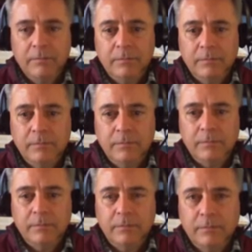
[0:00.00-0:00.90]

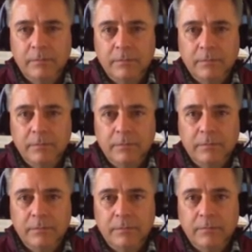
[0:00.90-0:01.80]

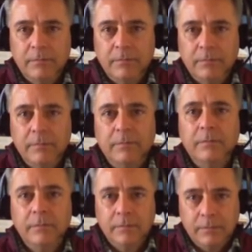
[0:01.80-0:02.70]

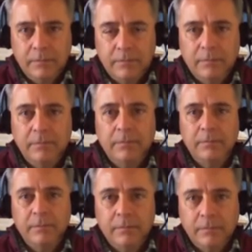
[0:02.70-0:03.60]

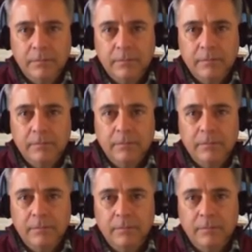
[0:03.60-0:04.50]

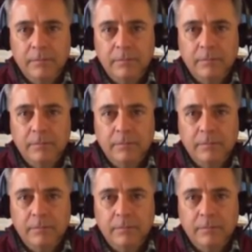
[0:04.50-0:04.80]
This person isn't speaking.